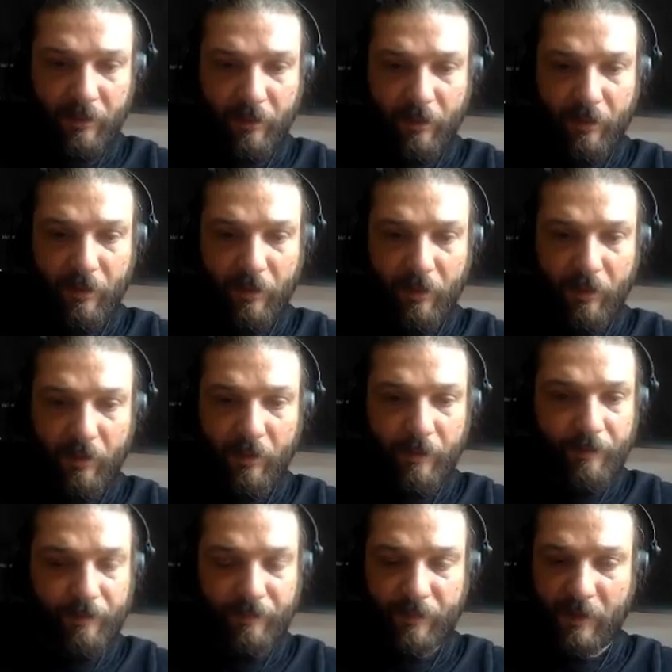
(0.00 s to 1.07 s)

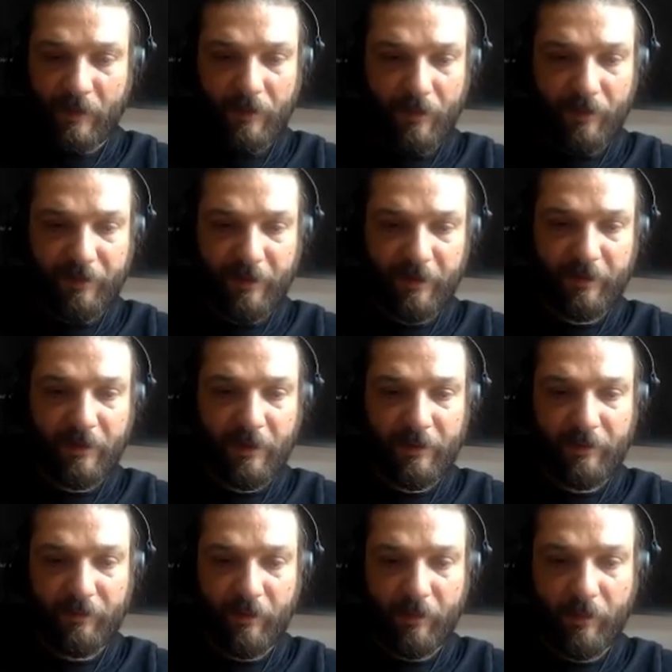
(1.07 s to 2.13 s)
or not sudden,
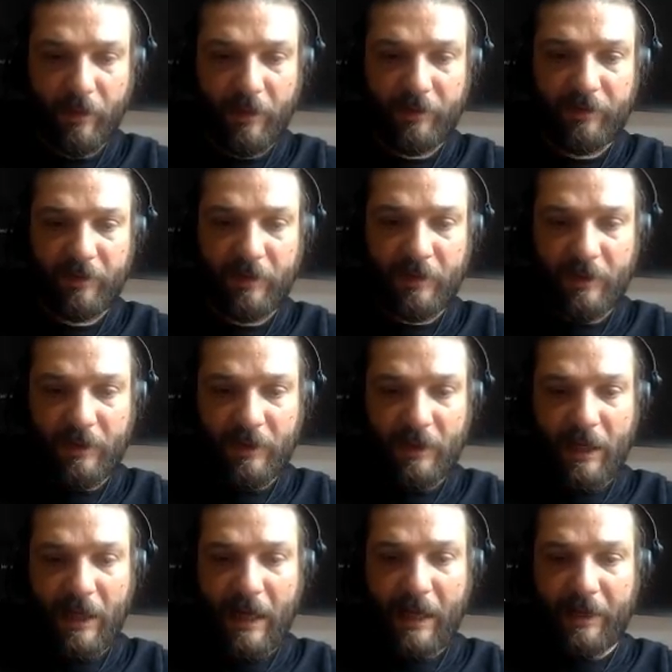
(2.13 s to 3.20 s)
that's the wrong word,
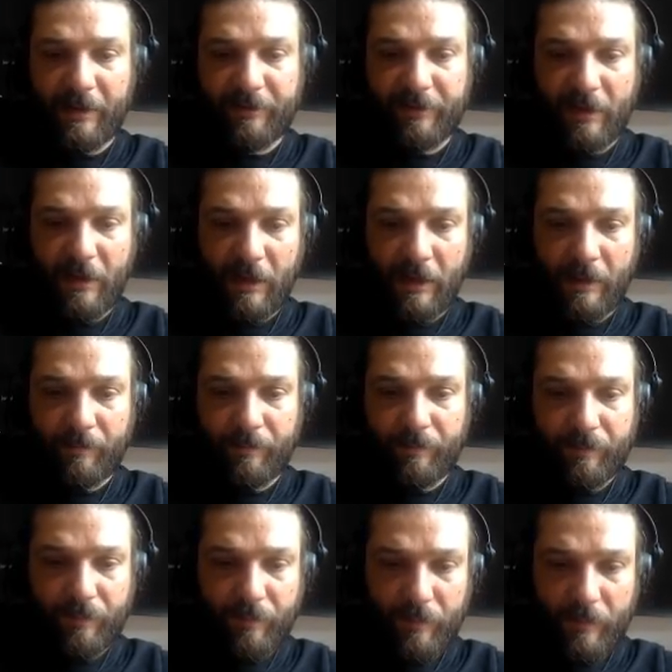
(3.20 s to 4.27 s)
as a
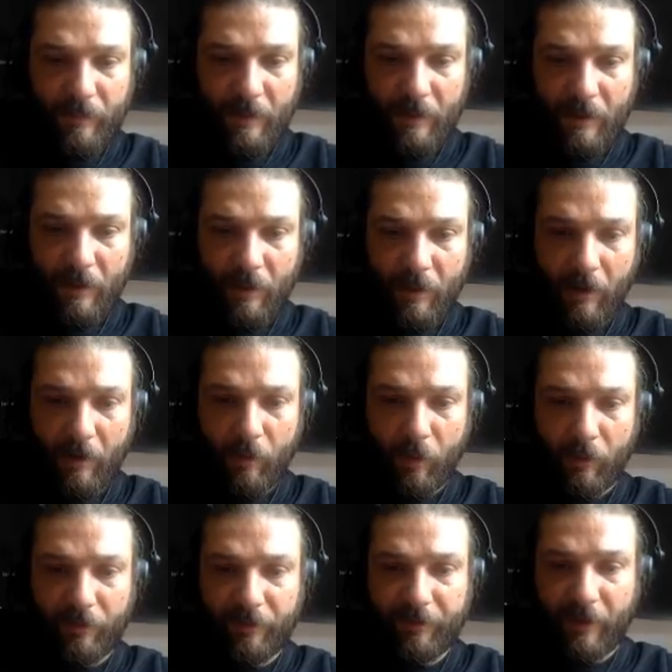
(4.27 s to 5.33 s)

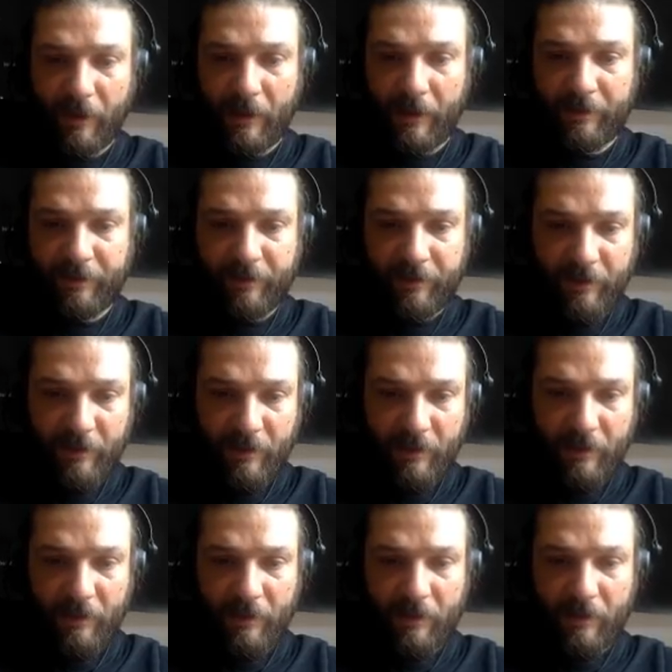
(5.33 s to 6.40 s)
quantized
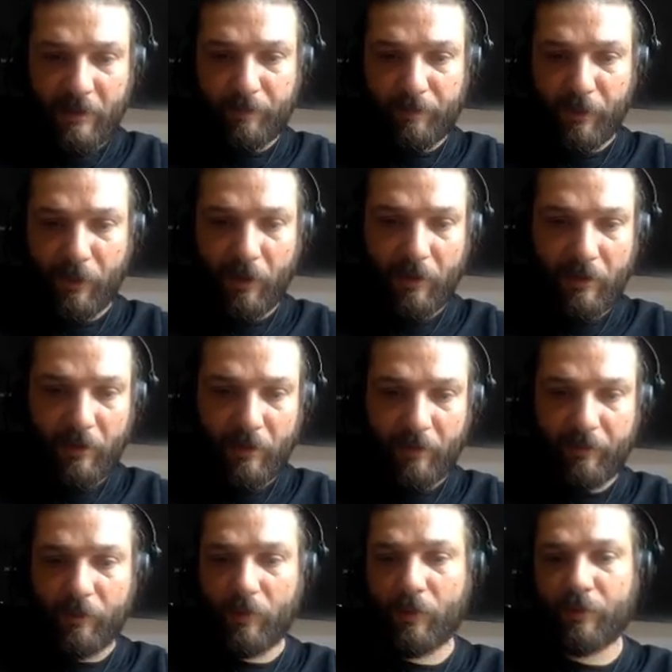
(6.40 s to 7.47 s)
block
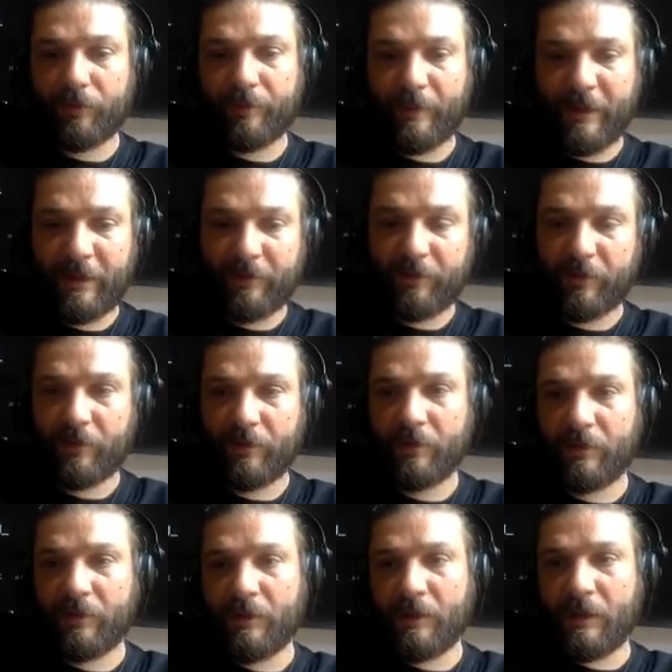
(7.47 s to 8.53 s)
of automation.